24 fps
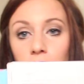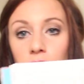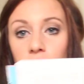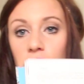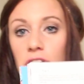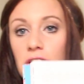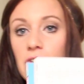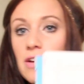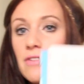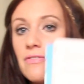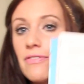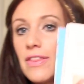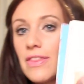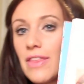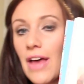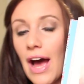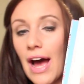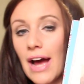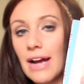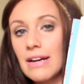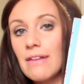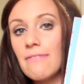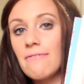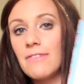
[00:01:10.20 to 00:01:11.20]
achieve
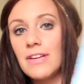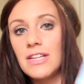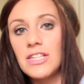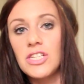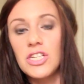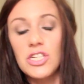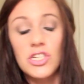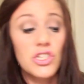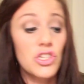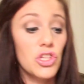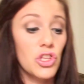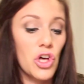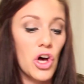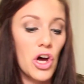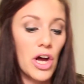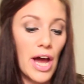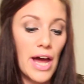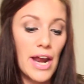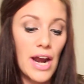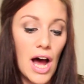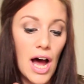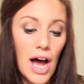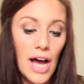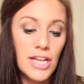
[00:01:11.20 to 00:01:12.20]
that vintage look.
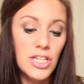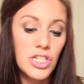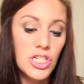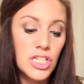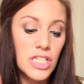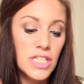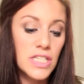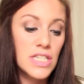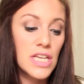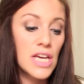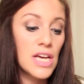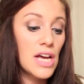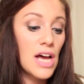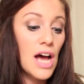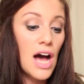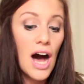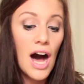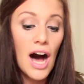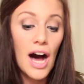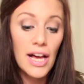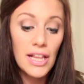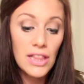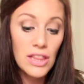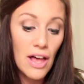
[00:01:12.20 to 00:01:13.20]
And
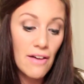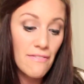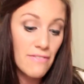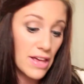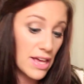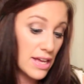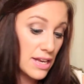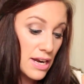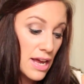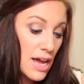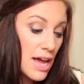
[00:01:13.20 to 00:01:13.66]
I love it.